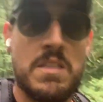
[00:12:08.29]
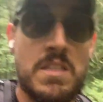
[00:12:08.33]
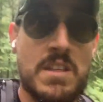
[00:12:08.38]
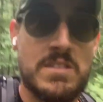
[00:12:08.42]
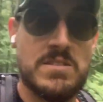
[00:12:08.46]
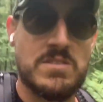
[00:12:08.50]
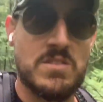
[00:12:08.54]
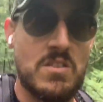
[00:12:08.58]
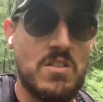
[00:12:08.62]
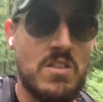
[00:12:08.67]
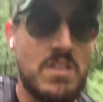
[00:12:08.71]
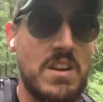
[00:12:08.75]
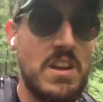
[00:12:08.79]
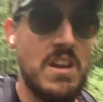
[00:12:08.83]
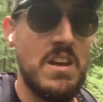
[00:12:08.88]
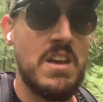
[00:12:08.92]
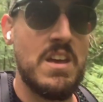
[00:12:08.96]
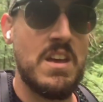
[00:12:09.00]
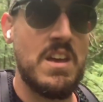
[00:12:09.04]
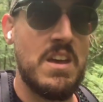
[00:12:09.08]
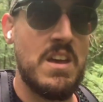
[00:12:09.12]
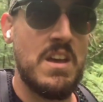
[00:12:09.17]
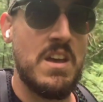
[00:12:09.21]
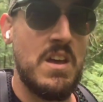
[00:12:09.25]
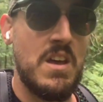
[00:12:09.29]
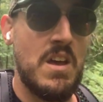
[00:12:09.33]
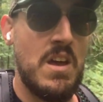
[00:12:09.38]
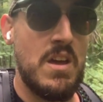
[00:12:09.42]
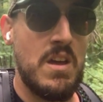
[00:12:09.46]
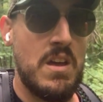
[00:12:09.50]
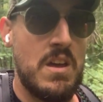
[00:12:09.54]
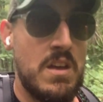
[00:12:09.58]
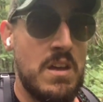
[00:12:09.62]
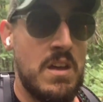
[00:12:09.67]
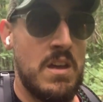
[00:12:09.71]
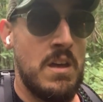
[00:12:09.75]
that's good.
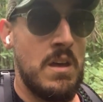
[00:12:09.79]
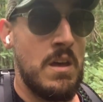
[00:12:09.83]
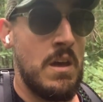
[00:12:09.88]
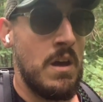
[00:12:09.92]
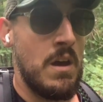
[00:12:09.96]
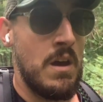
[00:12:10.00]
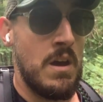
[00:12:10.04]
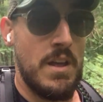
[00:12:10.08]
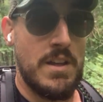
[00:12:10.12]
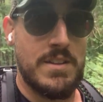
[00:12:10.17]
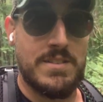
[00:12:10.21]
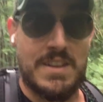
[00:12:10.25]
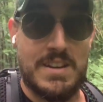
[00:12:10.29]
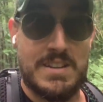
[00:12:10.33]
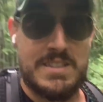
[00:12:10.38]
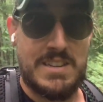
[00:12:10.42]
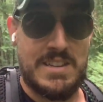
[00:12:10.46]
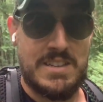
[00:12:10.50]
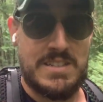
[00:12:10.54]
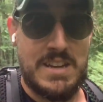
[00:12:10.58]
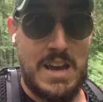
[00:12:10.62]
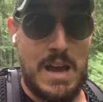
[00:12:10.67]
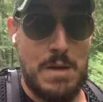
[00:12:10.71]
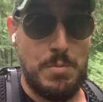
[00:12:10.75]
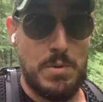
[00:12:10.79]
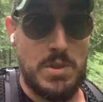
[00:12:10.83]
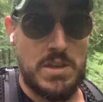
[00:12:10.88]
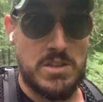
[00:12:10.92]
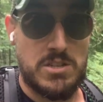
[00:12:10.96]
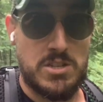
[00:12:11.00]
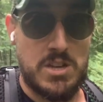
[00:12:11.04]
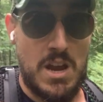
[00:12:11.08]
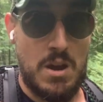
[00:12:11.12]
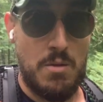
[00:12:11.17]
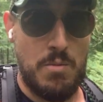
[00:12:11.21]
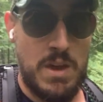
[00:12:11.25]
Let's get to the top of
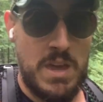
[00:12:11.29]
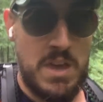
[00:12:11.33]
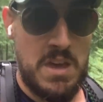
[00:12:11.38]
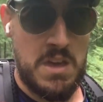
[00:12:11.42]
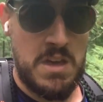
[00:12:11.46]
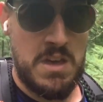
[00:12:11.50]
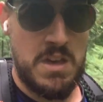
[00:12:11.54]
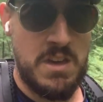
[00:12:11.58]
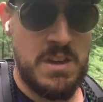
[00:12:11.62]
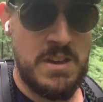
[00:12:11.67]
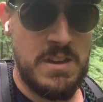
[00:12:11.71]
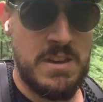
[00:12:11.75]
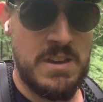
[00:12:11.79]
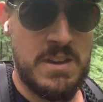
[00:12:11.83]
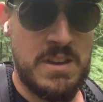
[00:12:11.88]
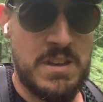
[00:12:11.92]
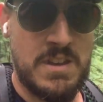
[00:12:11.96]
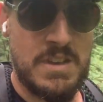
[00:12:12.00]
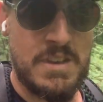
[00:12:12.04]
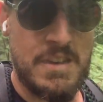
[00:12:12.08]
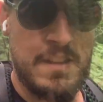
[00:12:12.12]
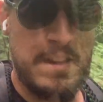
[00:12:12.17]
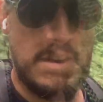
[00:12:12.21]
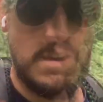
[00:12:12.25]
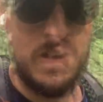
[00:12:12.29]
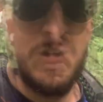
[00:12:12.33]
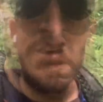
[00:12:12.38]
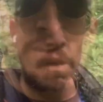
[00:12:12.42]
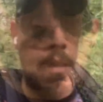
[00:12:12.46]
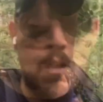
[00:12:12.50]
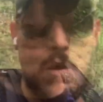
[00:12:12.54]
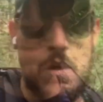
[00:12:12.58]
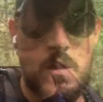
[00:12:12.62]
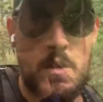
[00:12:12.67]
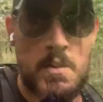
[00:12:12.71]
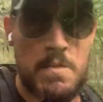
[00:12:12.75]
this, shall we?
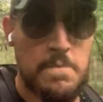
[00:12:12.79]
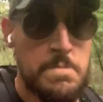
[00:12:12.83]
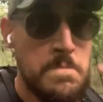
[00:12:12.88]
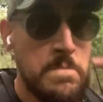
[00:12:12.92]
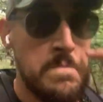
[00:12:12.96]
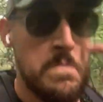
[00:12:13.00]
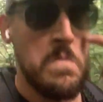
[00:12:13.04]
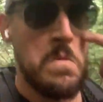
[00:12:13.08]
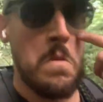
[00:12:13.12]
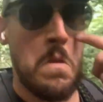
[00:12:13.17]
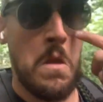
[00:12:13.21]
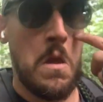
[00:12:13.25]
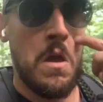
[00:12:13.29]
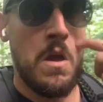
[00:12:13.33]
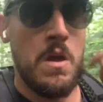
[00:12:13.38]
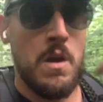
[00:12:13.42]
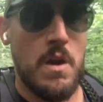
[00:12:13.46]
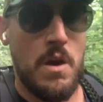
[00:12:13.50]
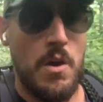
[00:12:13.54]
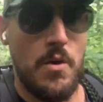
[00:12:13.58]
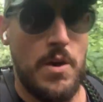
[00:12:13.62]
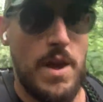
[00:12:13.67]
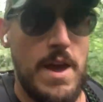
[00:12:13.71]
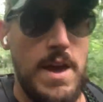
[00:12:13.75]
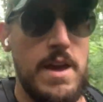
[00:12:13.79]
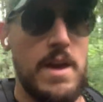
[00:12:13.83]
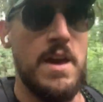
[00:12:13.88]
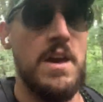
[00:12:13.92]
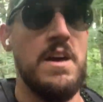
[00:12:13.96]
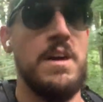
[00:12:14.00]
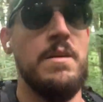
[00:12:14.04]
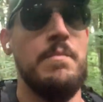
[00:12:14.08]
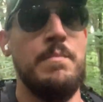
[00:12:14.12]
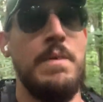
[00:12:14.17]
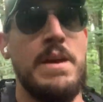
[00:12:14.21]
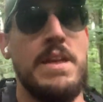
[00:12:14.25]
Okay,
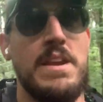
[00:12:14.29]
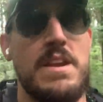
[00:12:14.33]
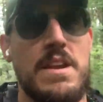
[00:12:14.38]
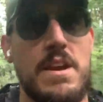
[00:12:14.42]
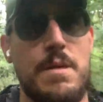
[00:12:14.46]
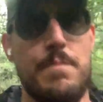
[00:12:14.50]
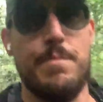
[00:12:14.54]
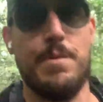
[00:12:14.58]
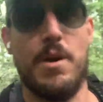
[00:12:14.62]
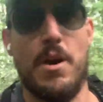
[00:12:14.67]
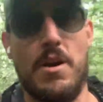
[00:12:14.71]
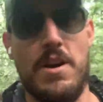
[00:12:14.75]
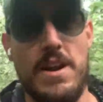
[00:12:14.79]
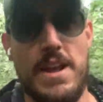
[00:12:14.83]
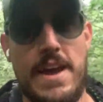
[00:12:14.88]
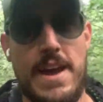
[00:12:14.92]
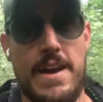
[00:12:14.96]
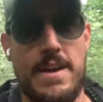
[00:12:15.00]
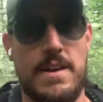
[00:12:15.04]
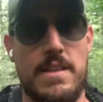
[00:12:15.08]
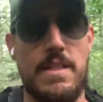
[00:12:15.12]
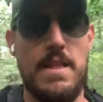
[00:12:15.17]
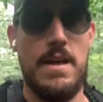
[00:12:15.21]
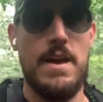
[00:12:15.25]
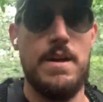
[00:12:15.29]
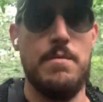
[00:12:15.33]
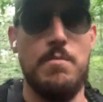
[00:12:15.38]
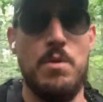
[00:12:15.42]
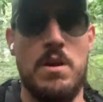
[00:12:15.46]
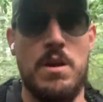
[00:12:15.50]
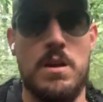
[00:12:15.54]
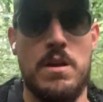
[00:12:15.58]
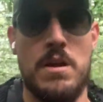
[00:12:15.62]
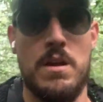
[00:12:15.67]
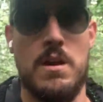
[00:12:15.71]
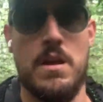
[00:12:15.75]
made it up cardiac climb.
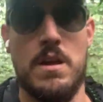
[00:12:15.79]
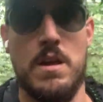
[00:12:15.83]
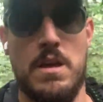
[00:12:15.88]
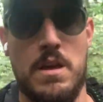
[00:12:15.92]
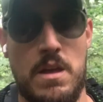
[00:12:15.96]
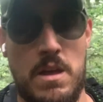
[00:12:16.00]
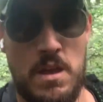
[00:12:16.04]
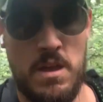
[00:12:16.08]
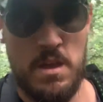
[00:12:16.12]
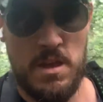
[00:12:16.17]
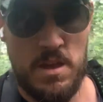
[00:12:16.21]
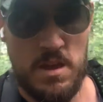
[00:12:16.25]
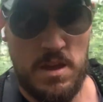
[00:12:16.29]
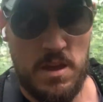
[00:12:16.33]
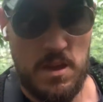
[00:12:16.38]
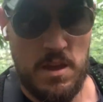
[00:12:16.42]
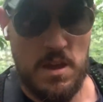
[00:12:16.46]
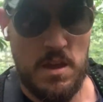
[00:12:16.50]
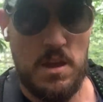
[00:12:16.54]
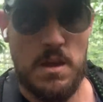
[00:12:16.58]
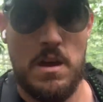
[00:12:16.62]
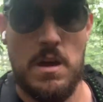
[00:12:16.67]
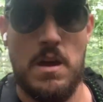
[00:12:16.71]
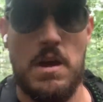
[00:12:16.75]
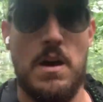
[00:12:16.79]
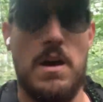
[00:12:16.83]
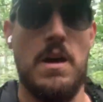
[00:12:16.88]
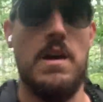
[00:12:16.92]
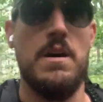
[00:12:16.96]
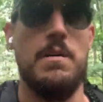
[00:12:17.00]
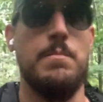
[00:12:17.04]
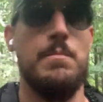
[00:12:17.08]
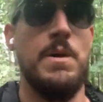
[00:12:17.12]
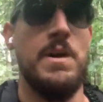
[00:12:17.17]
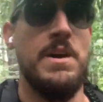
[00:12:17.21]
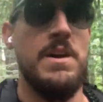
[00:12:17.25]

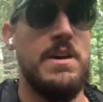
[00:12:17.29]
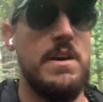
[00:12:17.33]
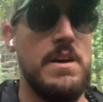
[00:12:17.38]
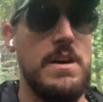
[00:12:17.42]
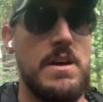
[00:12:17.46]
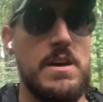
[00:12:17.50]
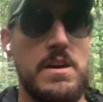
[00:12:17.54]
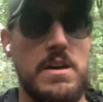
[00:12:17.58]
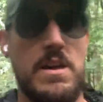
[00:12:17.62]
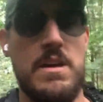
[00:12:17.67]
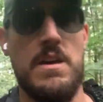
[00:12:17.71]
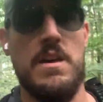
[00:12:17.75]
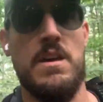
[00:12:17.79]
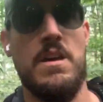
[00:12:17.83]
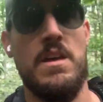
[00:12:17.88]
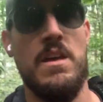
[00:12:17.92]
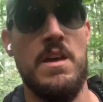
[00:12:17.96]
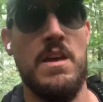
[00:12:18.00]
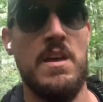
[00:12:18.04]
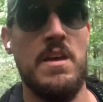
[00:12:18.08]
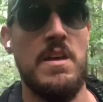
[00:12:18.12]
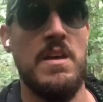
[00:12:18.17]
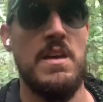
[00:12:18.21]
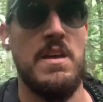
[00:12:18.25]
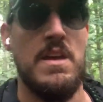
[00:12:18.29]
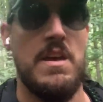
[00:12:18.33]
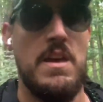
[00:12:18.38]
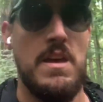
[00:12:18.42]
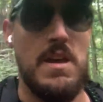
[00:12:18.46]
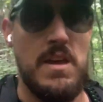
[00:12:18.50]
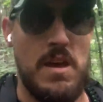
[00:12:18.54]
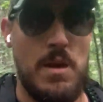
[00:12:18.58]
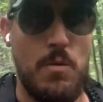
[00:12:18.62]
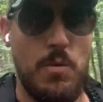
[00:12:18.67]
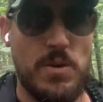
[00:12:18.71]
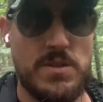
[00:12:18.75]
Um,
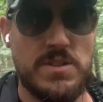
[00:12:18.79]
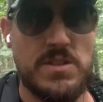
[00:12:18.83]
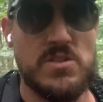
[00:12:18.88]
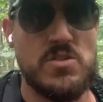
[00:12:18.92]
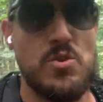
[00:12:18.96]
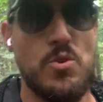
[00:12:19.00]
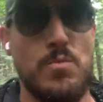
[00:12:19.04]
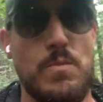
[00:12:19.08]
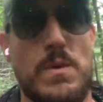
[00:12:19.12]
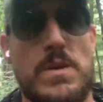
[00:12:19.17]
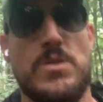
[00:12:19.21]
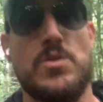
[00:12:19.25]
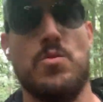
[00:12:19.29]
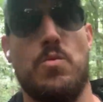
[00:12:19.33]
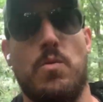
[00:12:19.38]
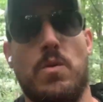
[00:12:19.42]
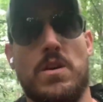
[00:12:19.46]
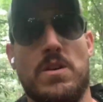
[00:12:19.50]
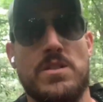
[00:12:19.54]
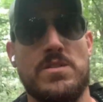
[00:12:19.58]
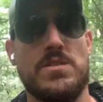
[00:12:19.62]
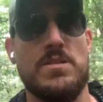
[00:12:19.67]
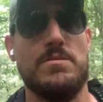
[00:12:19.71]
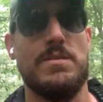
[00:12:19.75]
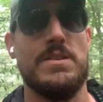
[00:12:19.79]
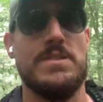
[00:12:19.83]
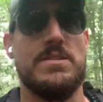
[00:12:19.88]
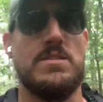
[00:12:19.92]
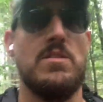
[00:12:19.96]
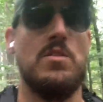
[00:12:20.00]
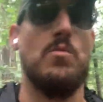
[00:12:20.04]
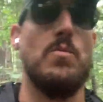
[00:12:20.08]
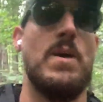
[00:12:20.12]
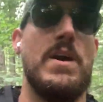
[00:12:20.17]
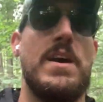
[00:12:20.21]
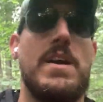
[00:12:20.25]
it wasn't too much worse the rest
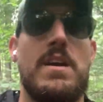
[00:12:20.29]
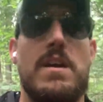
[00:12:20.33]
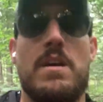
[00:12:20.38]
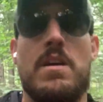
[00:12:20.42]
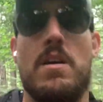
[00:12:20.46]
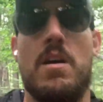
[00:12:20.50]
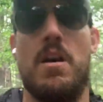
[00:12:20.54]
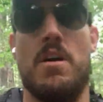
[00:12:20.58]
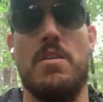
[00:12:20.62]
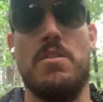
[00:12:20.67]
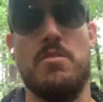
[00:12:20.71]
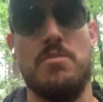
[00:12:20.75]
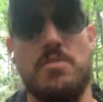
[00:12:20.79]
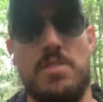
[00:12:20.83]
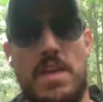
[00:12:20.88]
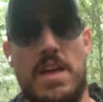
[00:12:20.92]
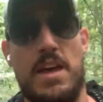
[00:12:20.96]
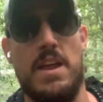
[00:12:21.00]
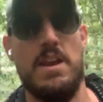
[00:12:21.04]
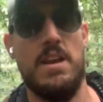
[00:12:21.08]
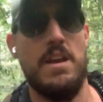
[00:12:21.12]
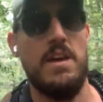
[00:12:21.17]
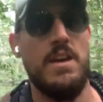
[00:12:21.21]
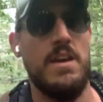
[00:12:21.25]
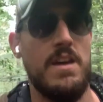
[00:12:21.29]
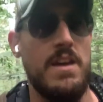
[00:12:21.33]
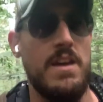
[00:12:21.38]
of the way, other than